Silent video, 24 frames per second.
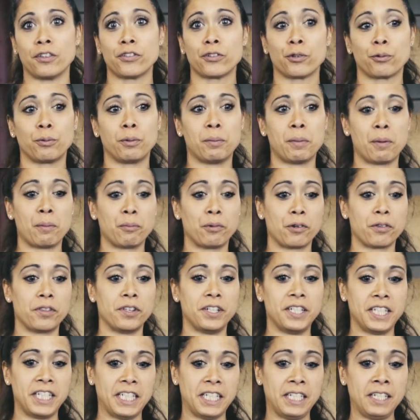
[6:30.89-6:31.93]
So remember, the
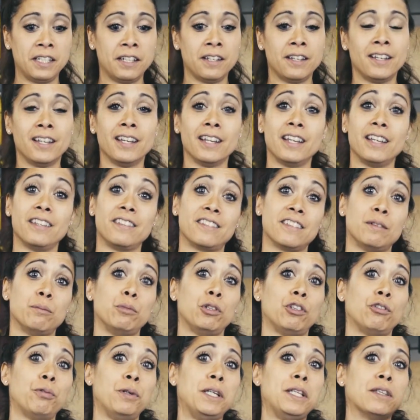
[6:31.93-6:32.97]
knee is in
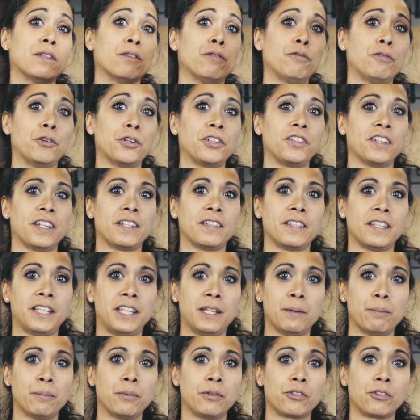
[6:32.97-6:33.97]
between the foot and the hip,